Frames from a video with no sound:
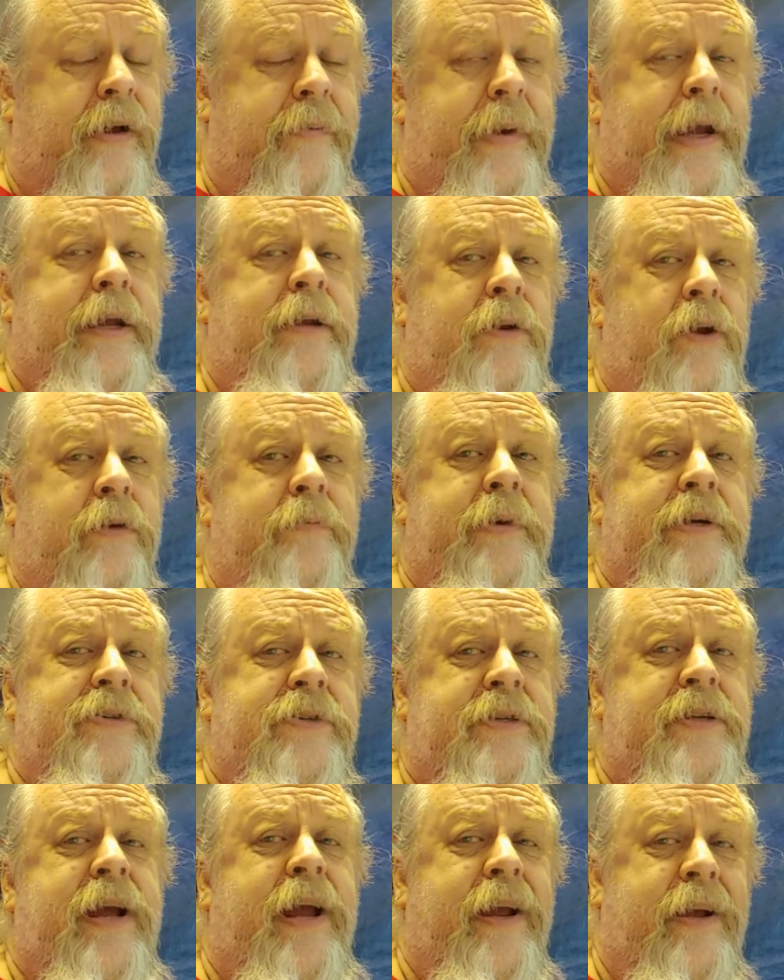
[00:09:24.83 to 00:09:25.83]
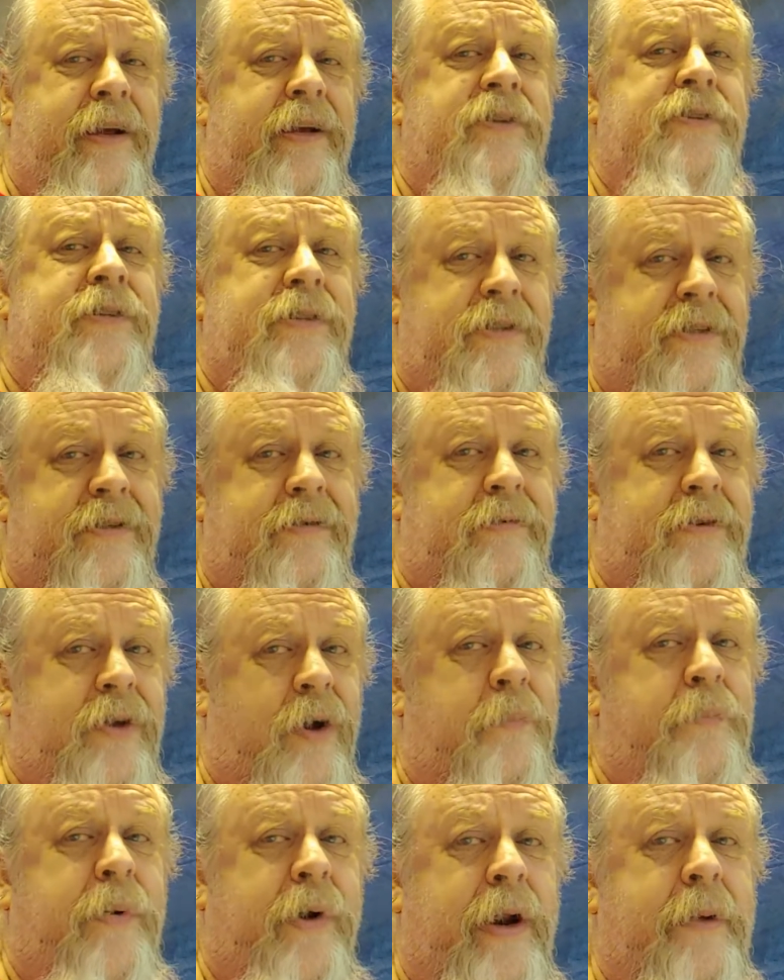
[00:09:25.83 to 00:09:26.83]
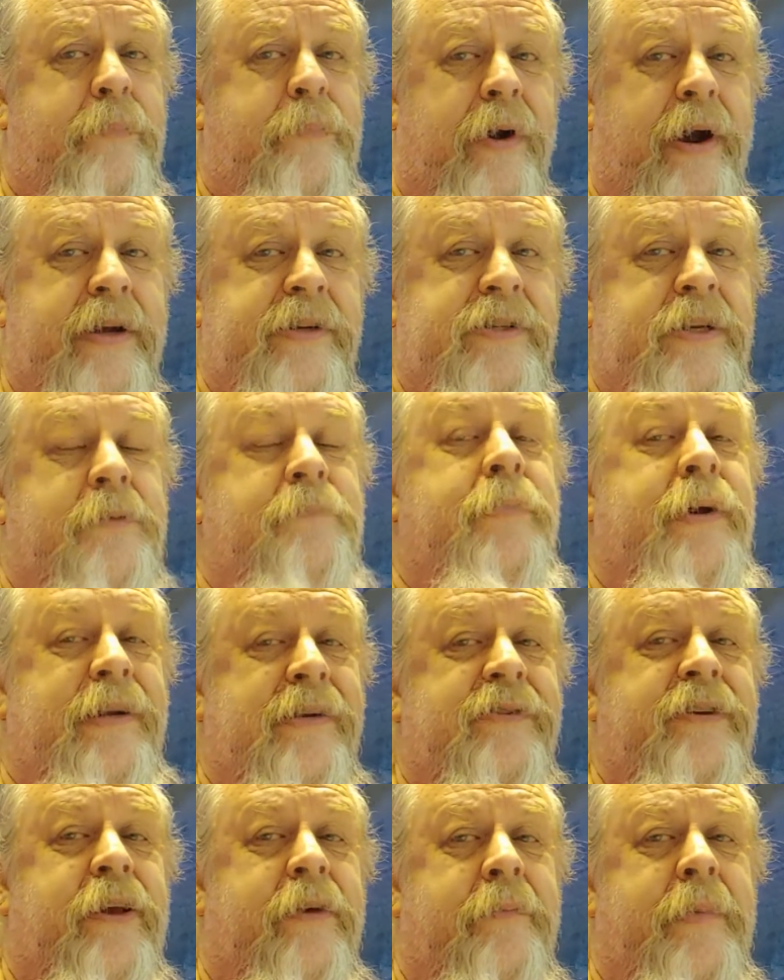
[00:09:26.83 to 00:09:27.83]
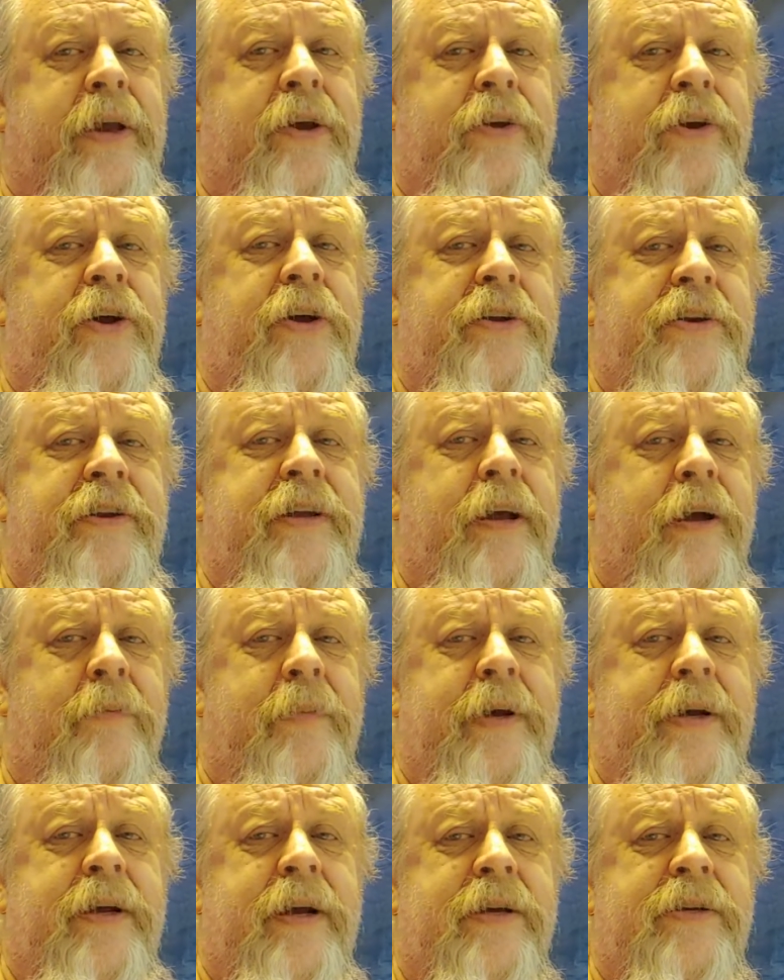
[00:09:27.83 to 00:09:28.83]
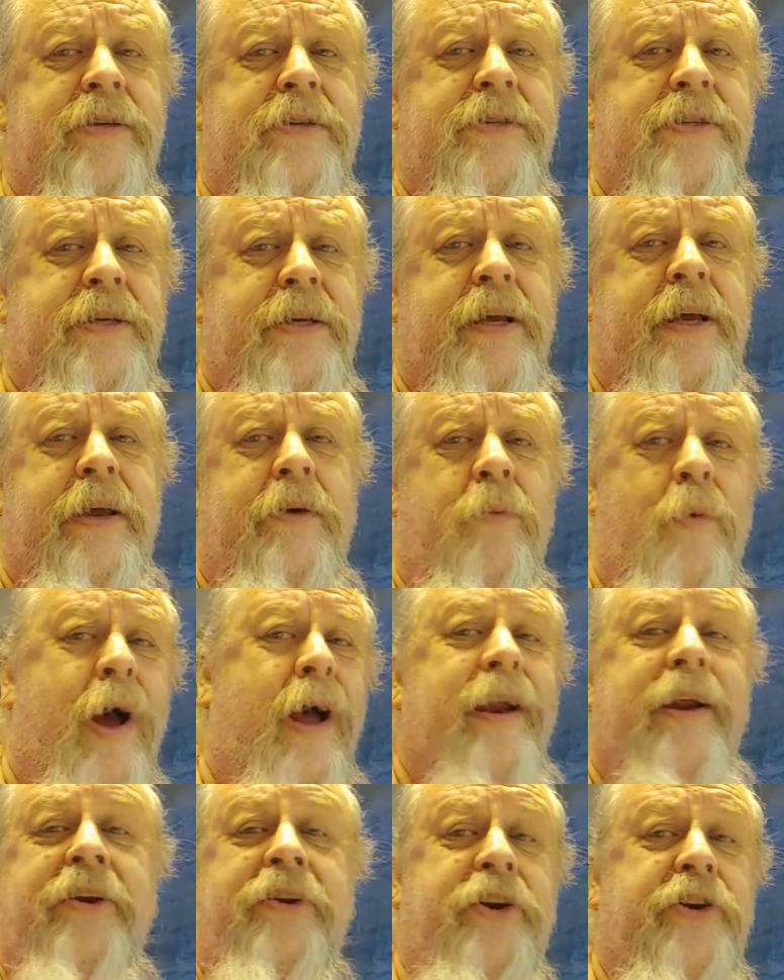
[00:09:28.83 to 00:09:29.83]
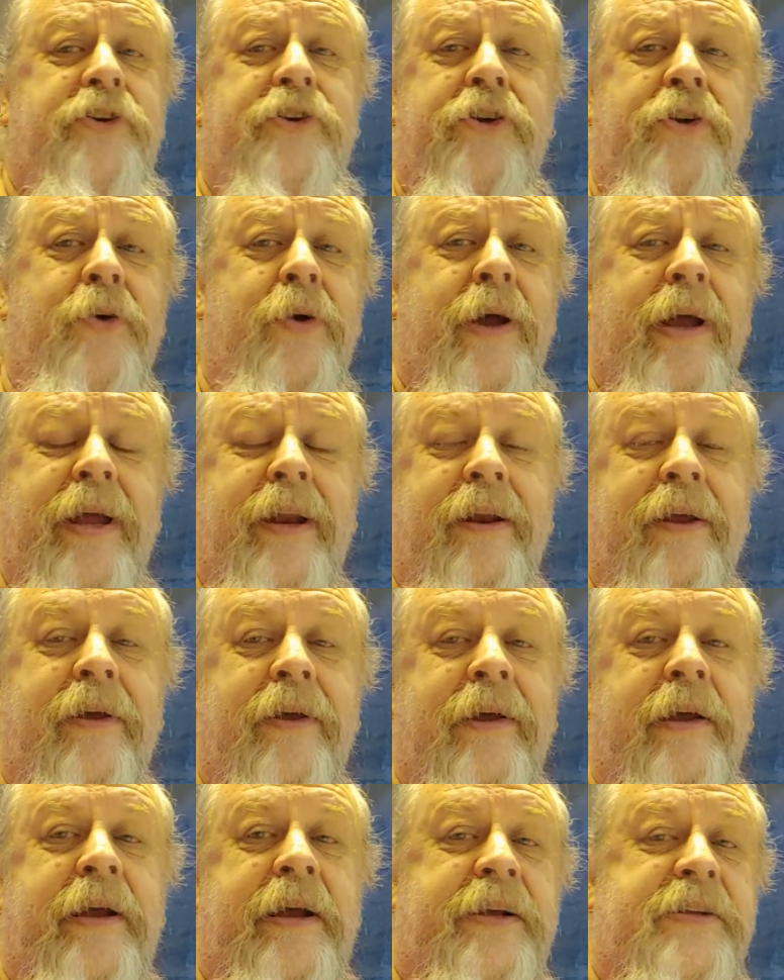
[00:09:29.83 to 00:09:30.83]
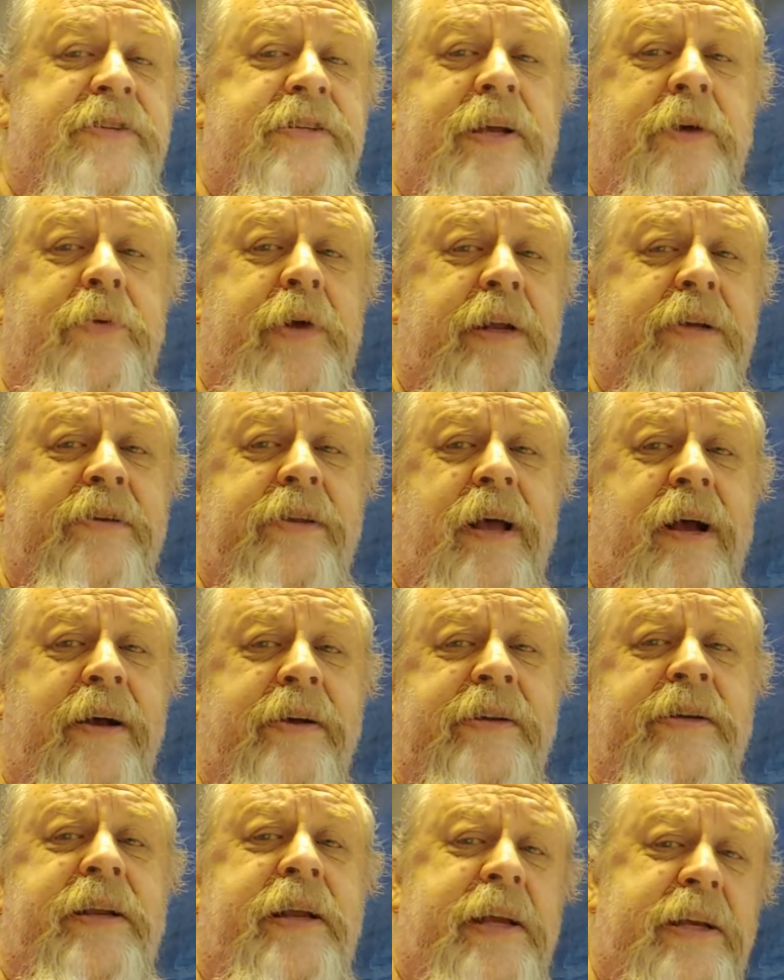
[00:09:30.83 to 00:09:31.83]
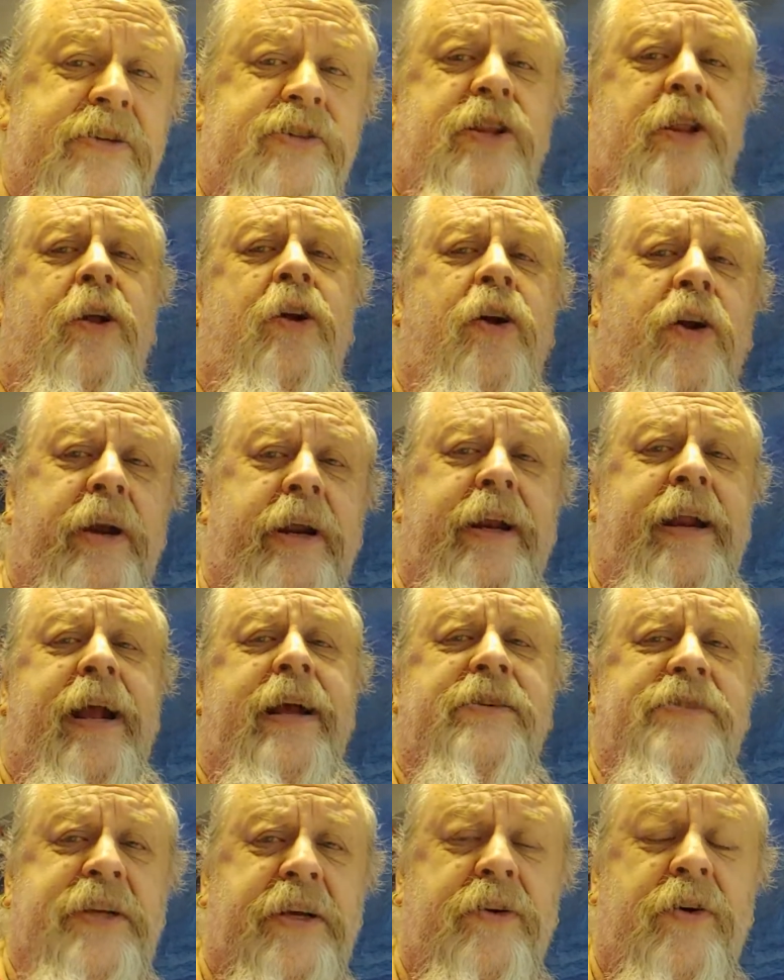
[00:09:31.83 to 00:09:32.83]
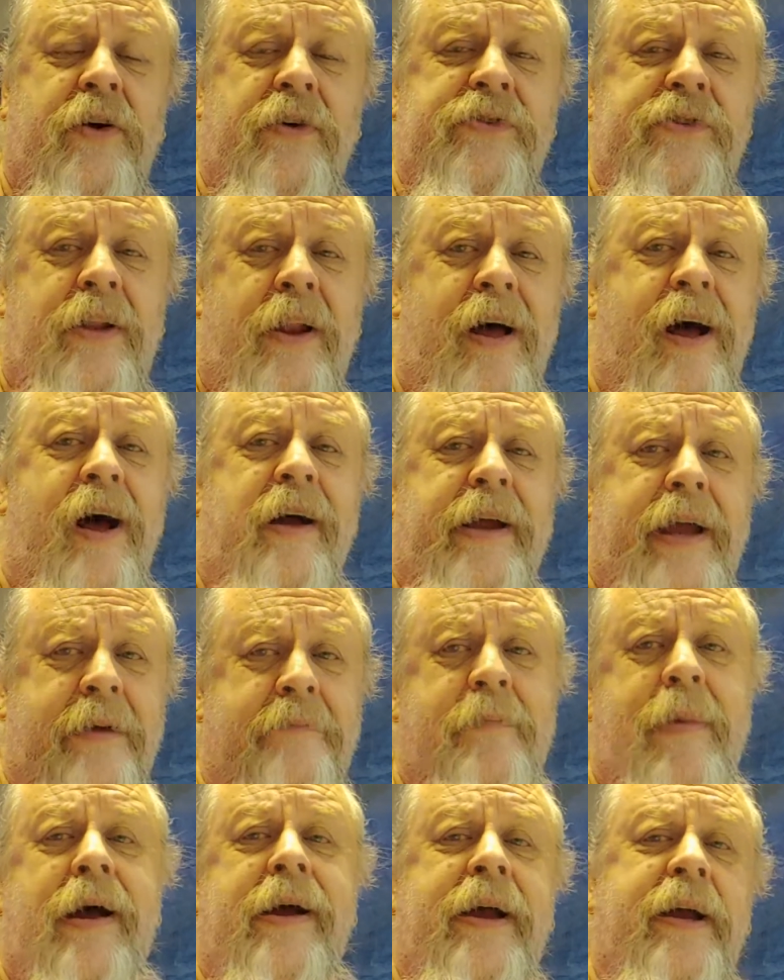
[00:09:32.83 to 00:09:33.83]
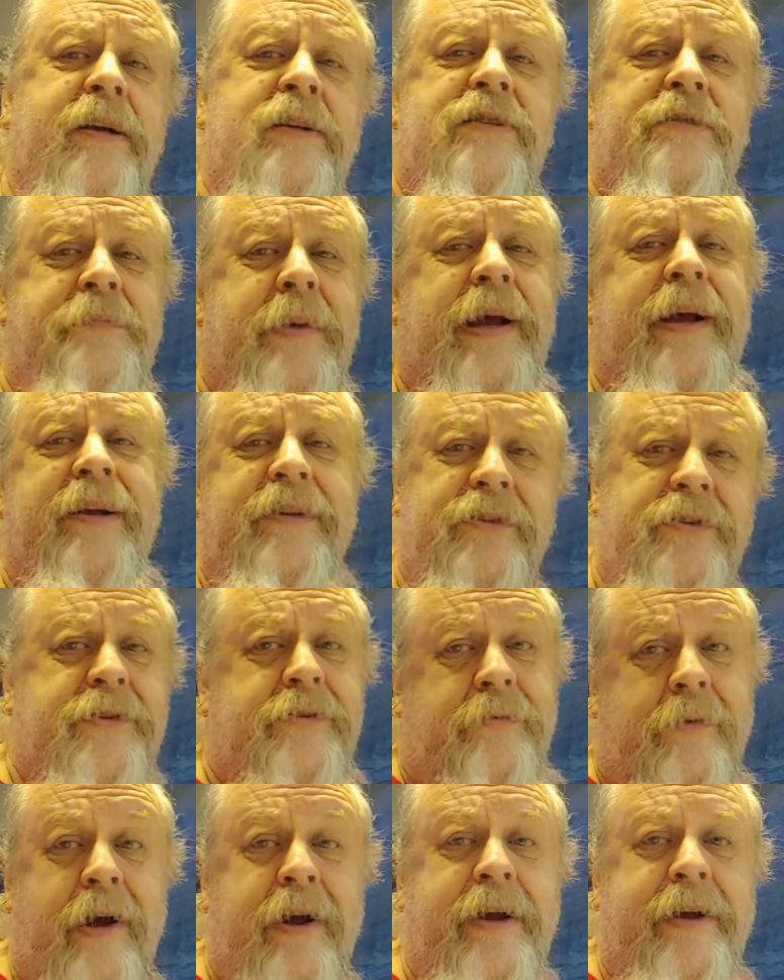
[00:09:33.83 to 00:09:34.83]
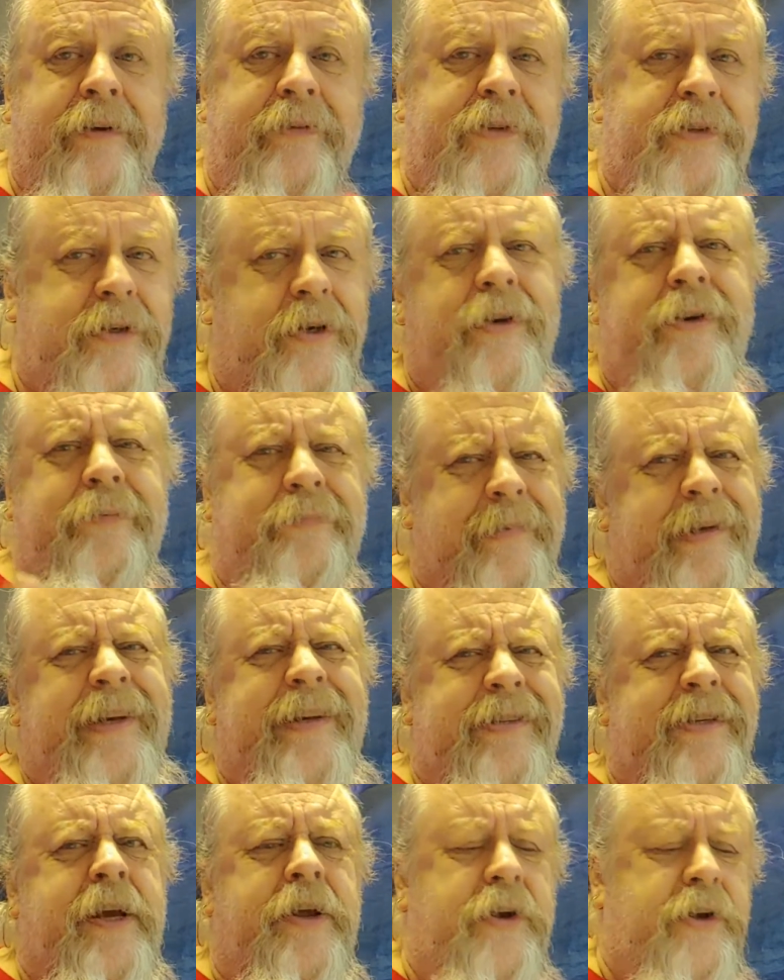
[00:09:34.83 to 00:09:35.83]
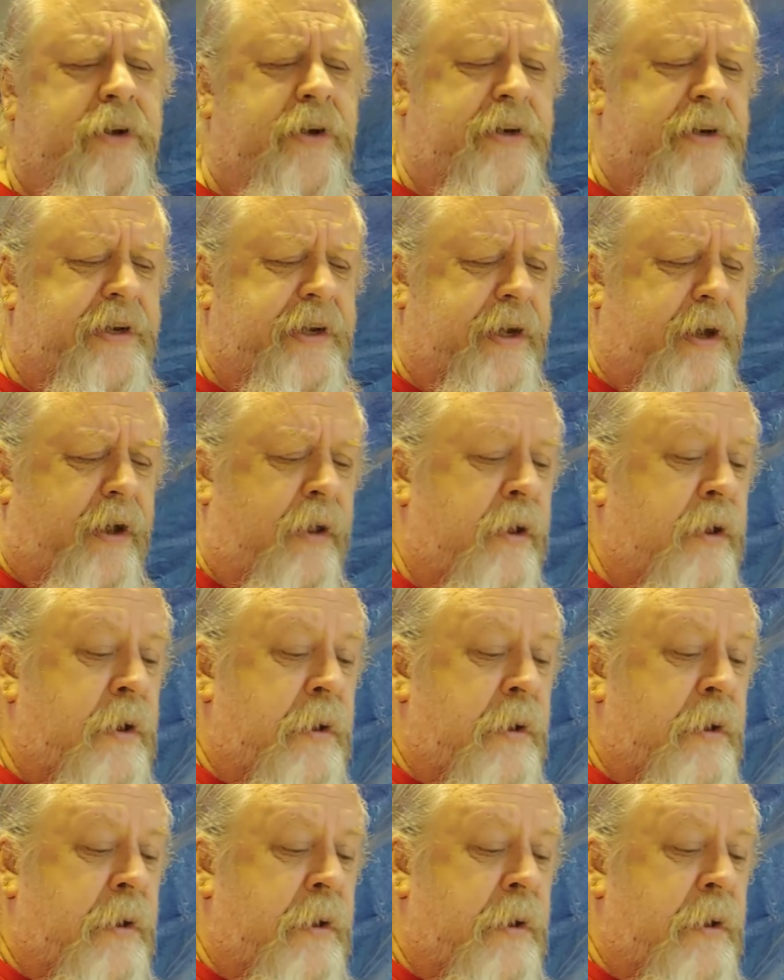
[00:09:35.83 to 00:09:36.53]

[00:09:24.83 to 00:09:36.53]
Make no mistake, it's still pretty pricey, but he's giving me a good deal because he wanted to do it and see what it looked, and he's learning as he goes along at my expense, right? So he's getting a good deal.